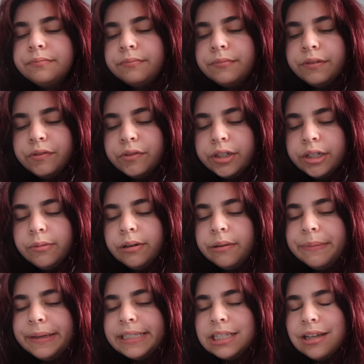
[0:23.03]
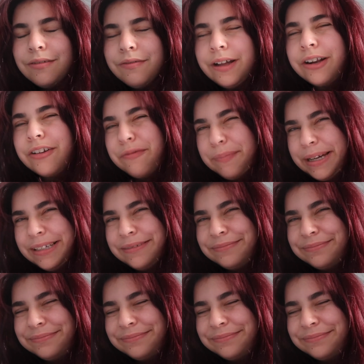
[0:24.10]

before I will myself out of bed.